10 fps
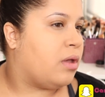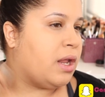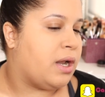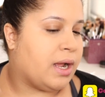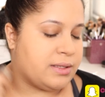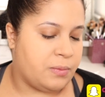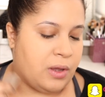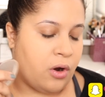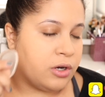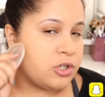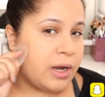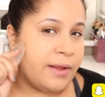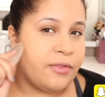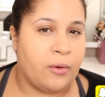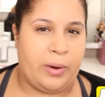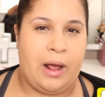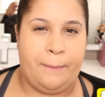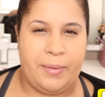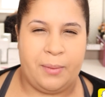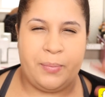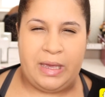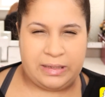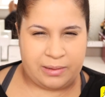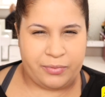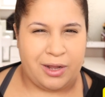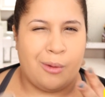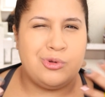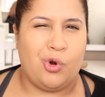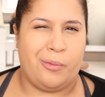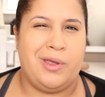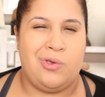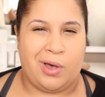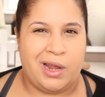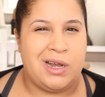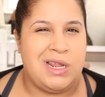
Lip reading: it not to be a harsh line there without it being something absorbent. You kind